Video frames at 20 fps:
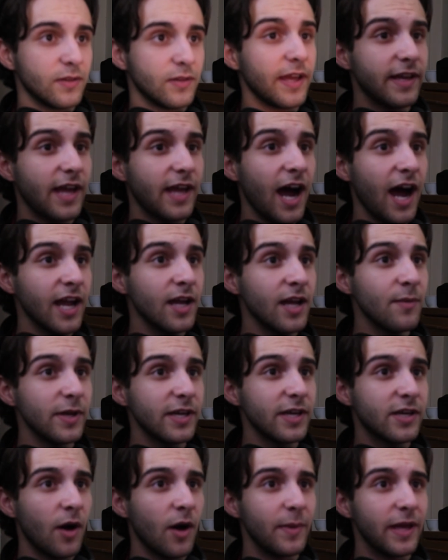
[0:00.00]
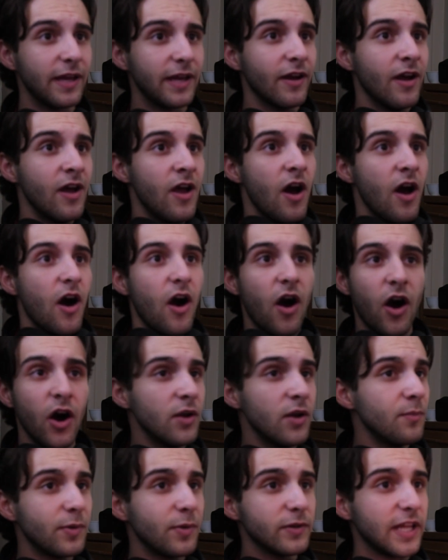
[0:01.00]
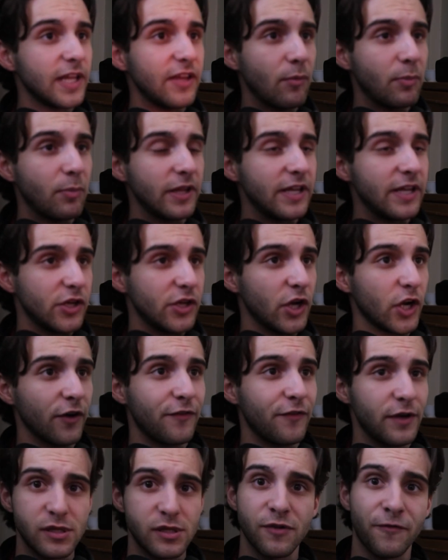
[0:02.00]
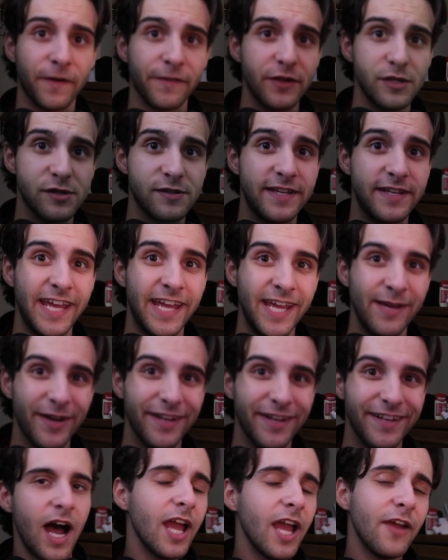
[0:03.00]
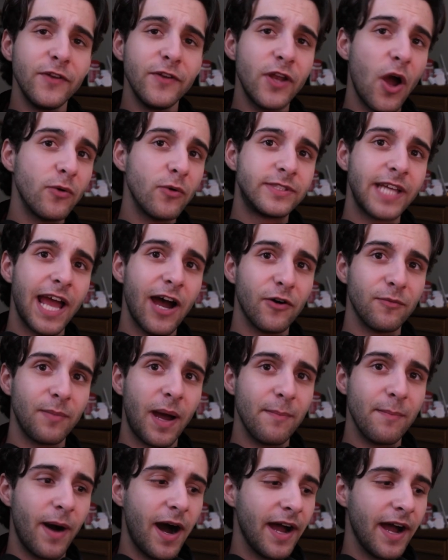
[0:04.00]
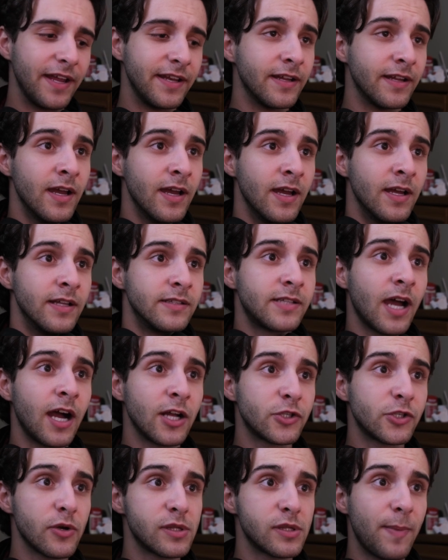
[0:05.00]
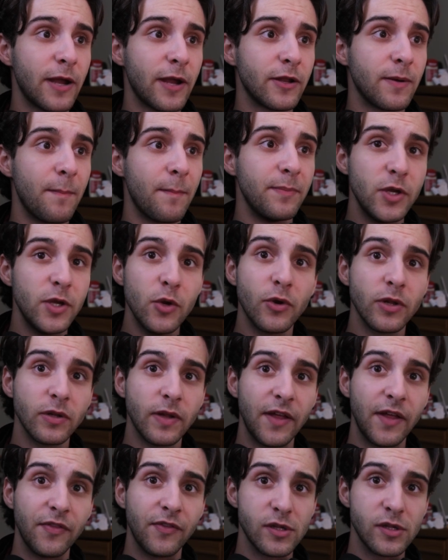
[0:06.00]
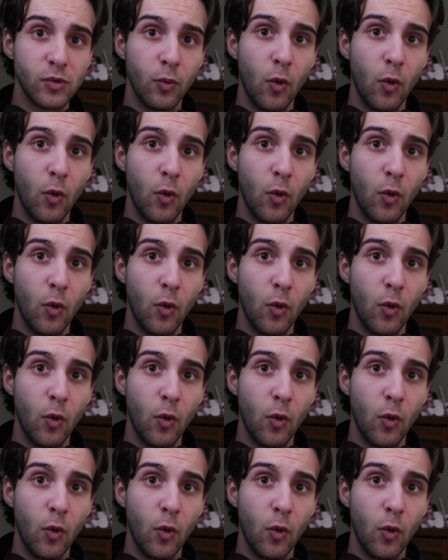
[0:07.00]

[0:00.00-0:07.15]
Like, I am becoming unbelievably nervous for this demon. I have no doubt in my mind, Tanjiro is about to mutilate this